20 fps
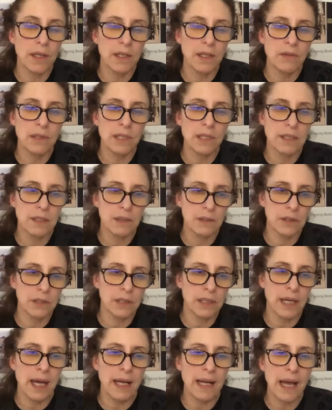you need to
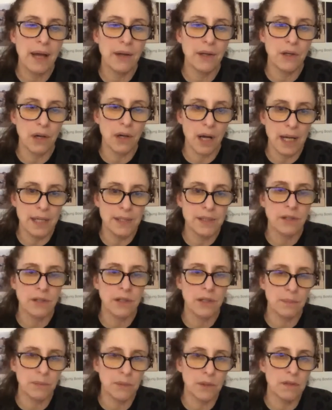look at how your eyes are
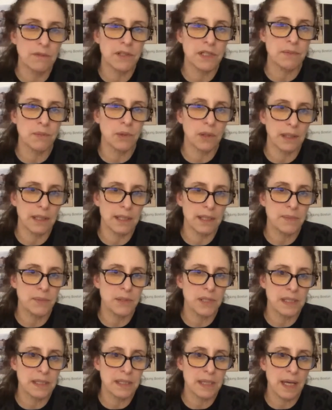going to move is more or less
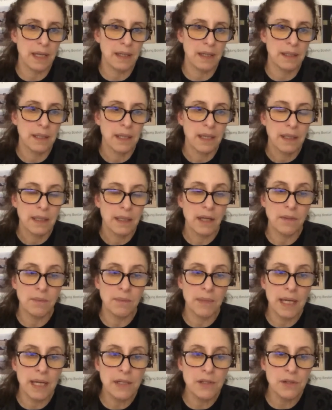preset now the
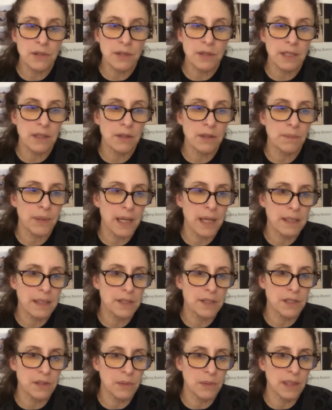major thing your brain
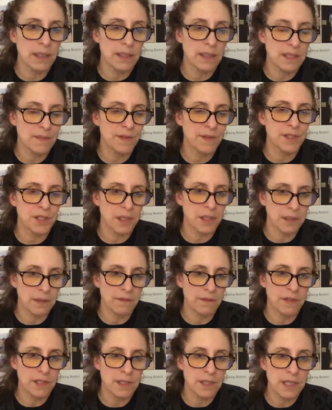is doing is vision
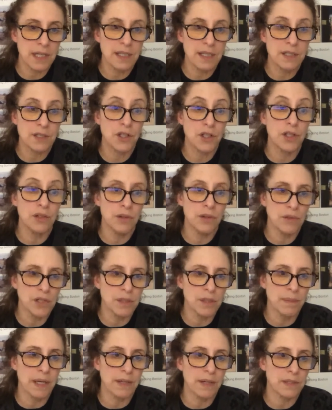vision takes huge
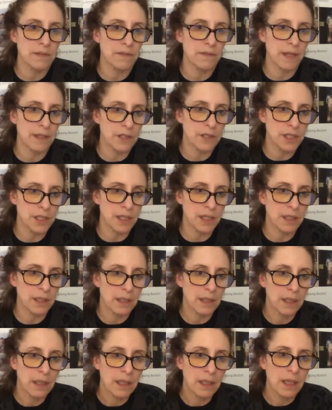amounts of energy
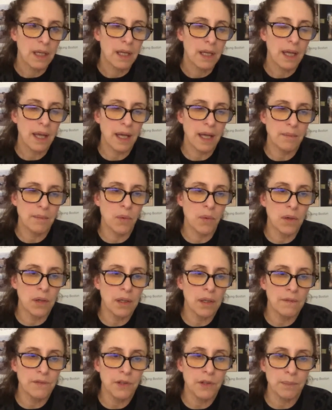and more
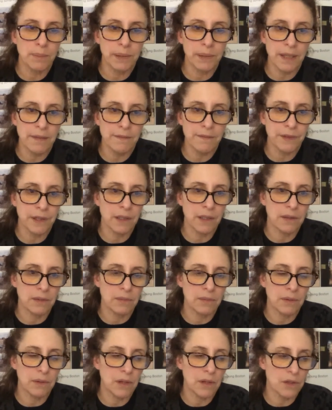of your blood
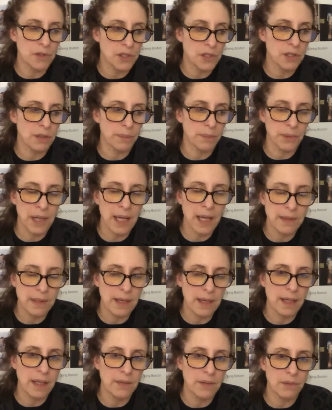flow goes to your brain than
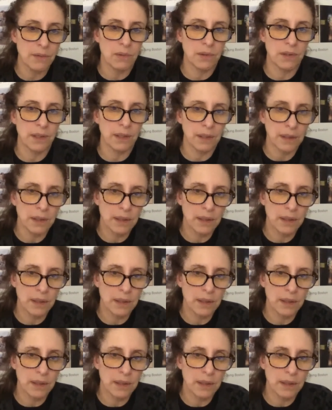any other organ